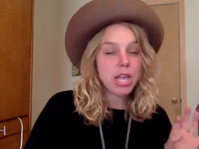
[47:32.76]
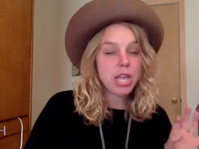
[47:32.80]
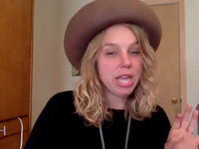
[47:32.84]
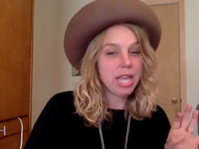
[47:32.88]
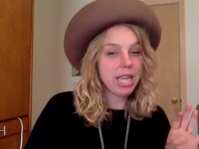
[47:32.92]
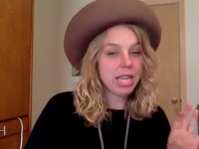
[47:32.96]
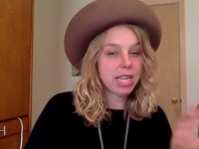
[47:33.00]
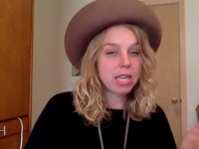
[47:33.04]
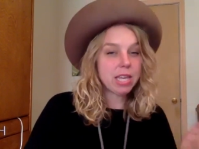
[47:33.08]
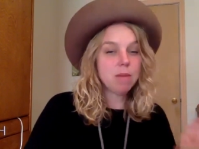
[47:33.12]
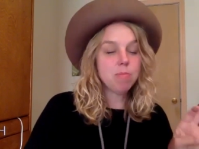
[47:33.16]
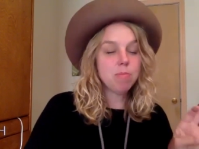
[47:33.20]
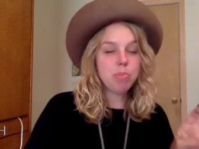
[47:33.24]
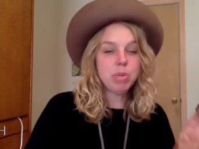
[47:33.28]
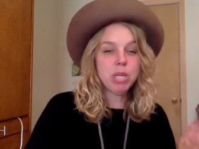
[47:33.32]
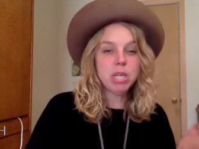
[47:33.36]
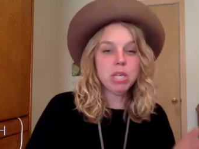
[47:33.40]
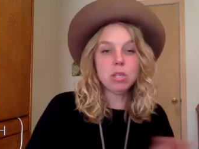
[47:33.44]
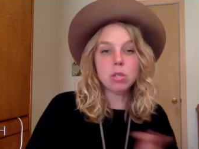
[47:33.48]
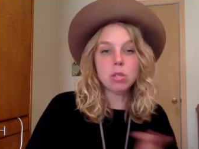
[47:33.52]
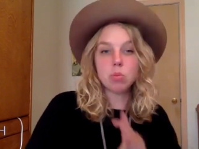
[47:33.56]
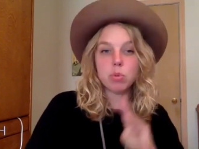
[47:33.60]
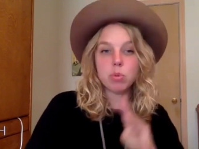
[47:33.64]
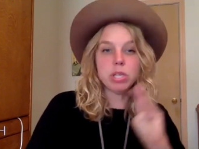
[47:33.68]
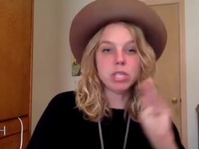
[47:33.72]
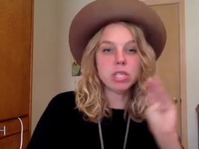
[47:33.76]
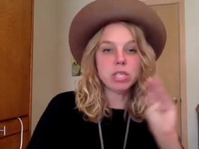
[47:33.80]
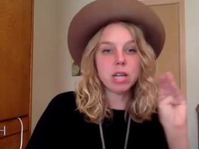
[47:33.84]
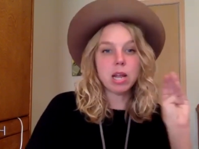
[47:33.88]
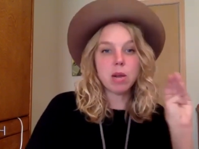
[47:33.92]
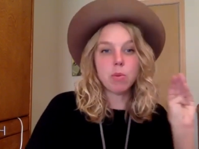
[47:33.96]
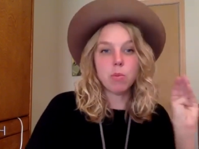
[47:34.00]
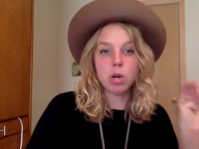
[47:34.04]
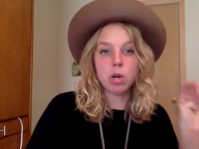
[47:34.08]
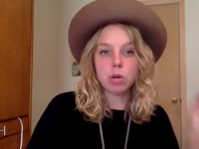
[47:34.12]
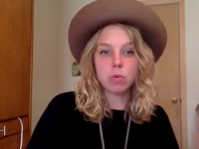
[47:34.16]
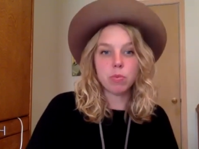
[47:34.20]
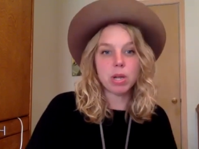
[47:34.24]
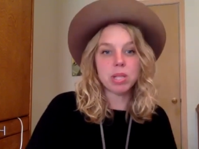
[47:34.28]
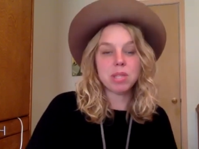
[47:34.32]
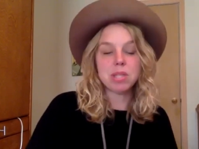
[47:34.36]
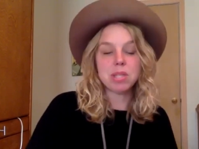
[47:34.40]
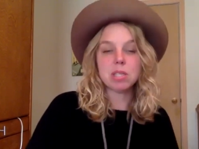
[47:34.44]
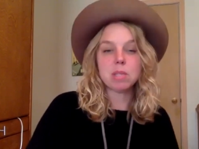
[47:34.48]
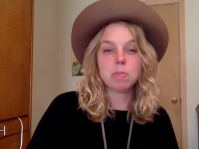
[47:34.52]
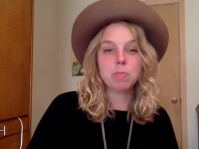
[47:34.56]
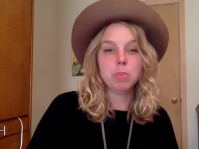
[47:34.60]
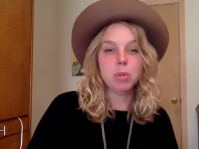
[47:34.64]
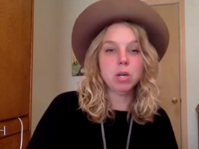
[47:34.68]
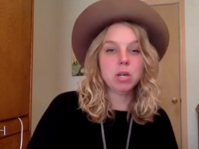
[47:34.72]
it can be the reason I want to write
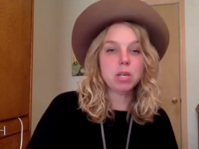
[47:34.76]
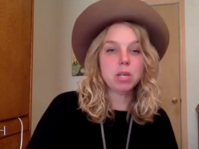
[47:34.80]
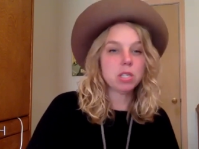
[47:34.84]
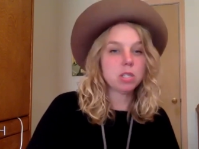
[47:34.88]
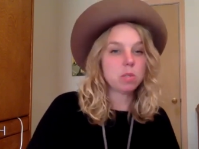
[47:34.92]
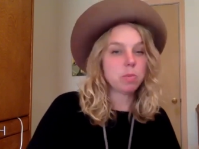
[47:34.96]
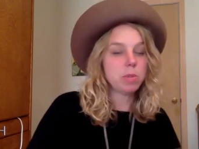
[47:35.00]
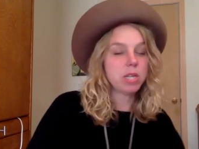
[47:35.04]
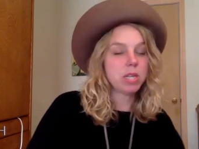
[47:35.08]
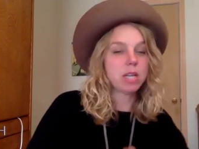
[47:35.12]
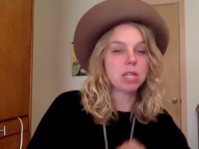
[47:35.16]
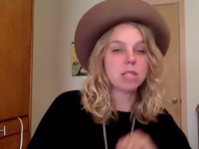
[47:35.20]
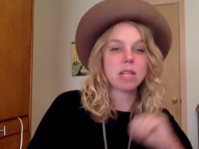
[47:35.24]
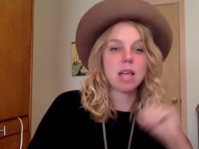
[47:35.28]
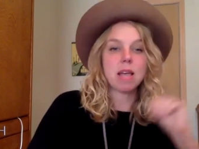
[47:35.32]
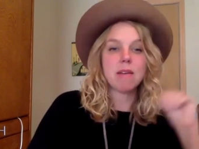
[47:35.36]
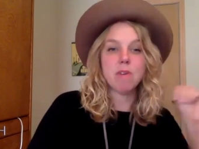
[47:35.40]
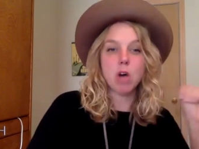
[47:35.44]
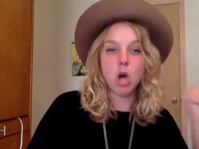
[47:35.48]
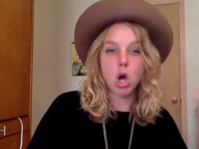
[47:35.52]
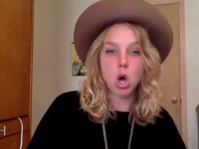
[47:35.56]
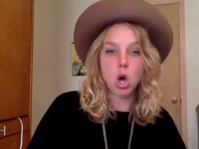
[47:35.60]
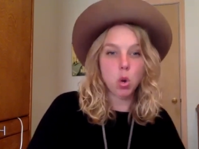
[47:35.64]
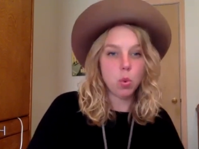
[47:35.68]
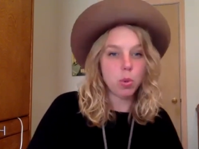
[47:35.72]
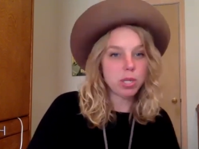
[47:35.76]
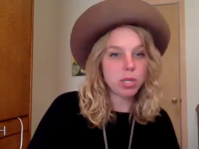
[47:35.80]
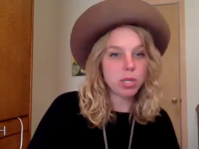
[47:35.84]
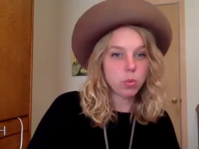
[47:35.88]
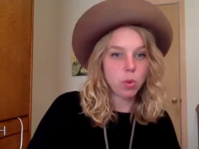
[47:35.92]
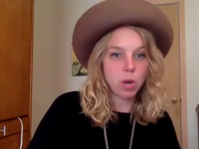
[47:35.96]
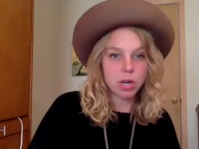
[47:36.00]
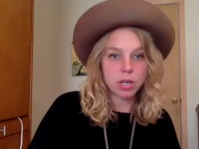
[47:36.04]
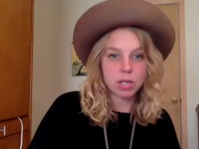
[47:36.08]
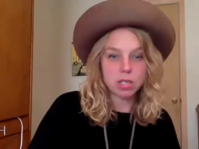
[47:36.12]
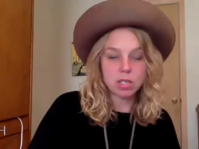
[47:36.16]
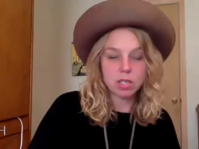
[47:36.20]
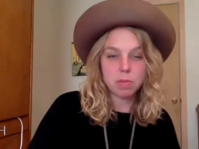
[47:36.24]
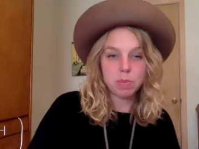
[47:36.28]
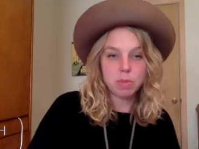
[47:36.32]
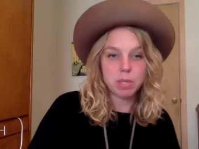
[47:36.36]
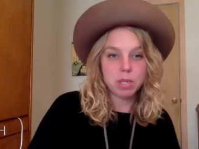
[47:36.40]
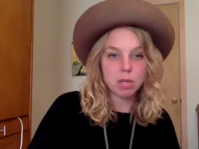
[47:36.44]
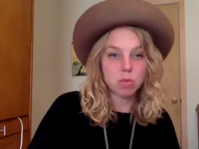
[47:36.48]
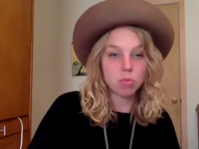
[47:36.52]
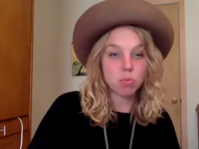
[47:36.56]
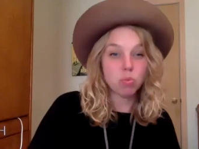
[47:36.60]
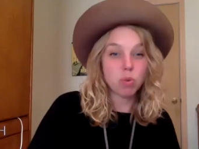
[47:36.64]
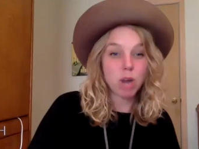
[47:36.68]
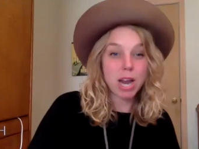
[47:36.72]
this book is because I've always wanted to
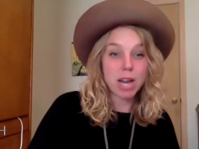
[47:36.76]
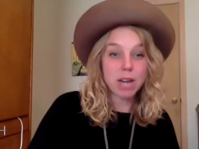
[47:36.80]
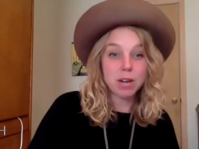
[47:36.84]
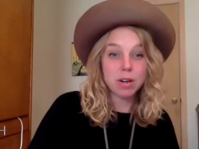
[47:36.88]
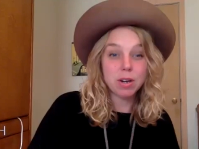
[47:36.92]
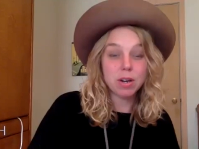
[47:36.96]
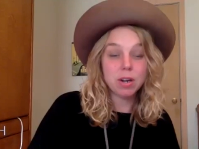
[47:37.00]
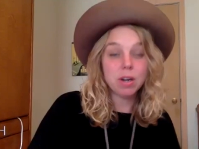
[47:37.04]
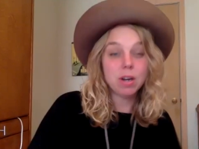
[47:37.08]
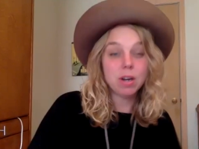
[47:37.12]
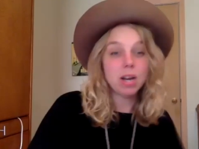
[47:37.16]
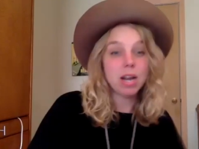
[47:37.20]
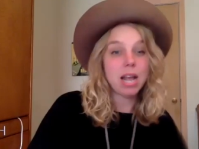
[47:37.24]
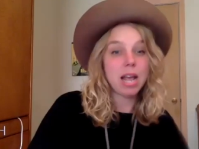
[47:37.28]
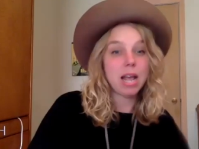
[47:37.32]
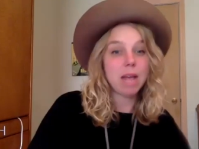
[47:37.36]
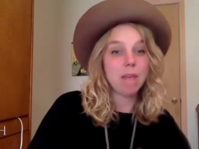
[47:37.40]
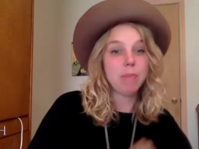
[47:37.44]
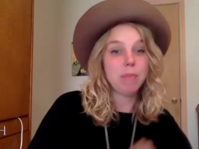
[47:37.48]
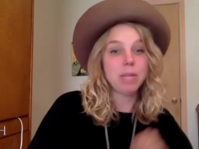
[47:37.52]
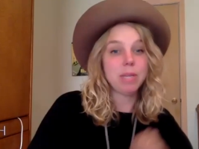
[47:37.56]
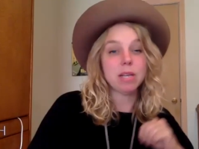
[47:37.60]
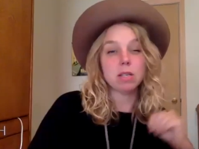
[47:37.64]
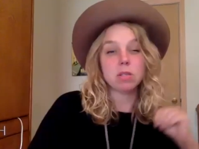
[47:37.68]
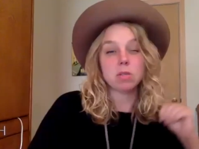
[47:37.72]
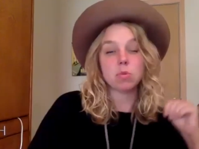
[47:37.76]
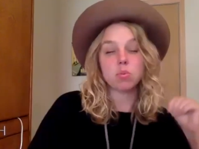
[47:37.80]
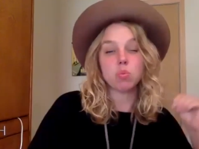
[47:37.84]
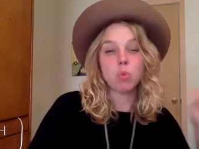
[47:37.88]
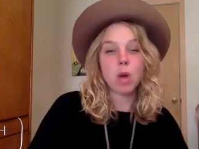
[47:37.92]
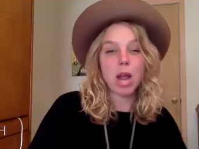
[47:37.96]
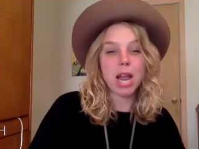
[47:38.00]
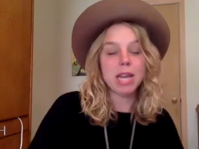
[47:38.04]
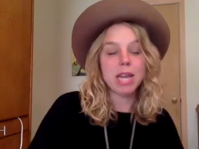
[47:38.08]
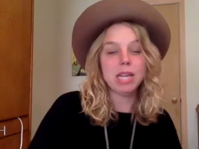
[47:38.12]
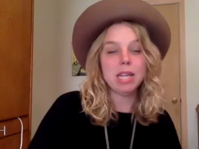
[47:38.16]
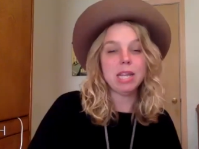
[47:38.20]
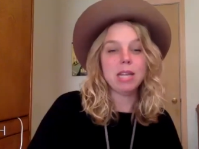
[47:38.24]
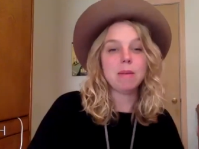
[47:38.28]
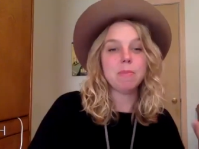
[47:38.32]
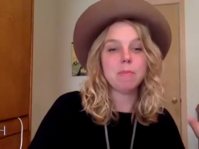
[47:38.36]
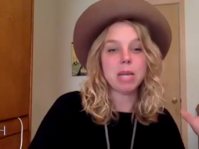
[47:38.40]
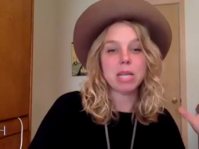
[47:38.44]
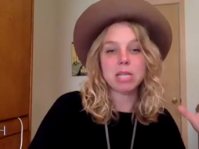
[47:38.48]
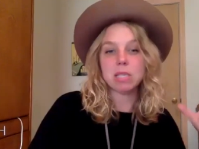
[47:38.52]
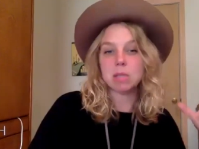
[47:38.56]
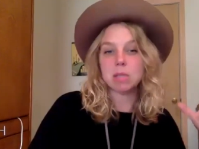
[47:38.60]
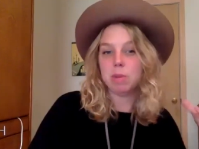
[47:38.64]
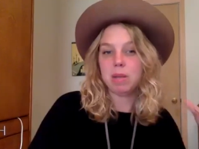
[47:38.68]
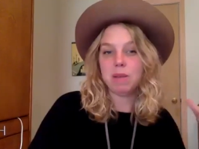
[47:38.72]
be a writer because writing
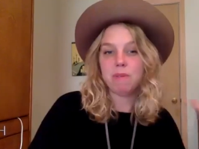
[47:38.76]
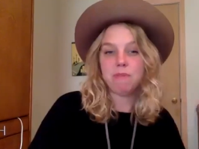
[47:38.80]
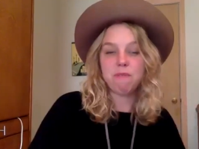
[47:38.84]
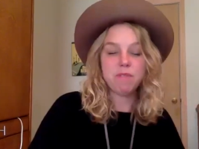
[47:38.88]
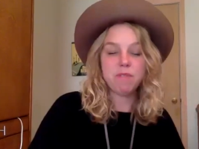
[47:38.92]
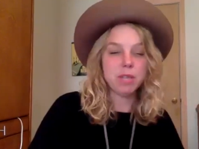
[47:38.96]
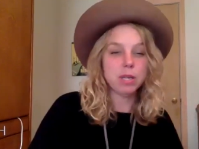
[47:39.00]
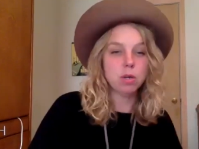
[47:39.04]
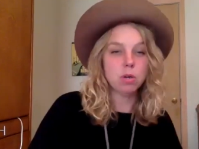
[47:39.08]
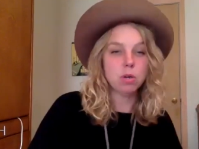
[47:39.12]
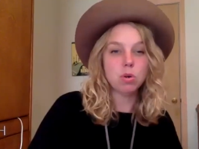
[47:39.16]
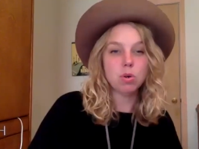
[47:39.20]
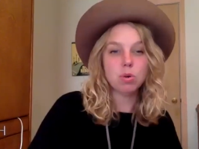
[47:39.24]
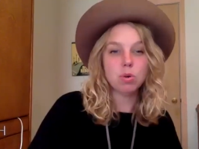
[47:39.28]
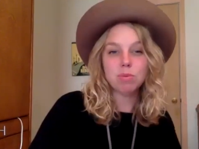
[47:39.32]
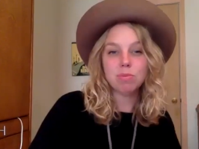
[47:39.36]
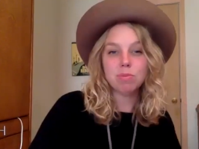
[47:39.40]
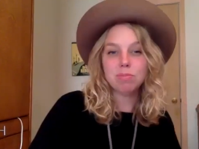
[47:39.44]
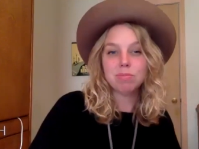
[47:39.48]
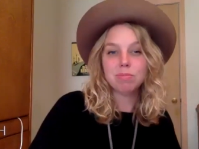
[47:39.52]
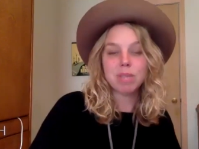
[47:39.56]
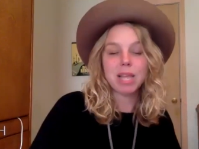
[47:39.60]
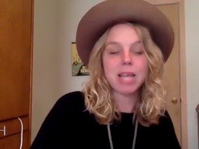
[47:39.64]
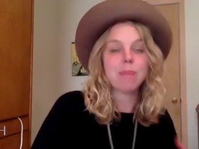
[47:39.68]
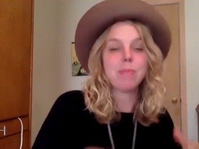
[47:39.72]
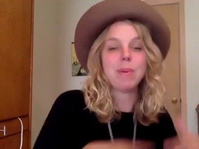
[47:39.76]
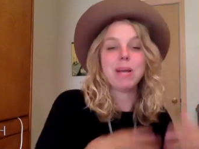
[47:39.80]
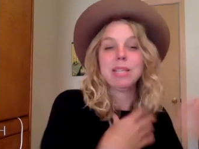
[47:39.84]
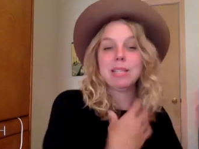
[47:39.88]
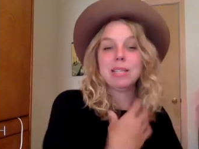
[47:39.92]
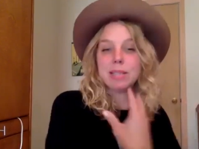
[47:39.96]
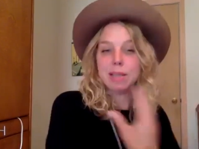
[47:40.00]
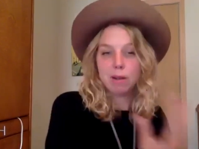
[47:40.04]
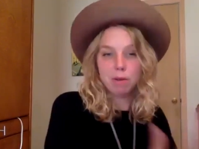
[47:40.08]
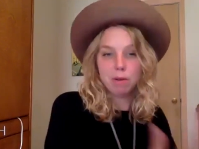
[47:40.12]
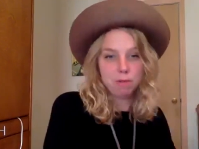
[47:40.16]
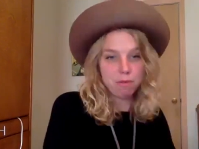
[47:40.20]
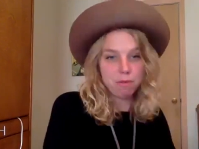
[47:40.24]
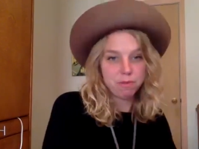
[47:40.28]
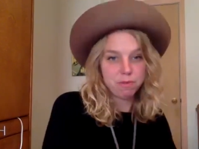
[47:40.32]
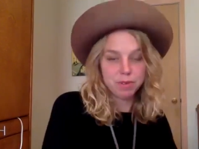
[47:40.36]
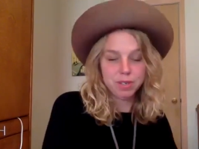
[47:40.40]
makes me feel like myself.